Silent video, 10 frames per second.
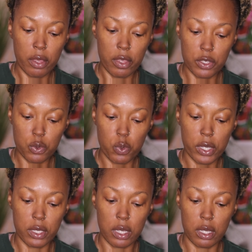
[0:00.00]
This
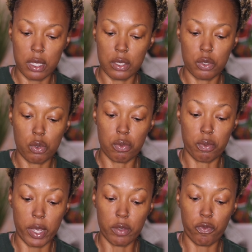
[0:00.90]
one is
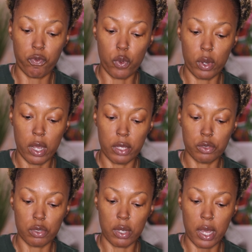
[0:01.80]
great for
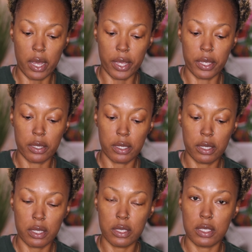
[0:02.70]
under eye
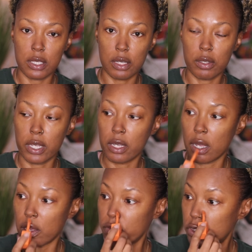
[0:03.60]
concealing
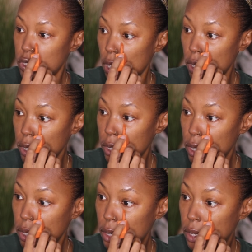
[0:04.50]
of
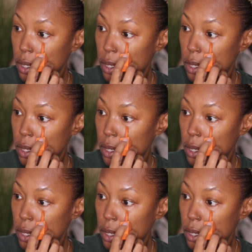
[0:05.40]
dark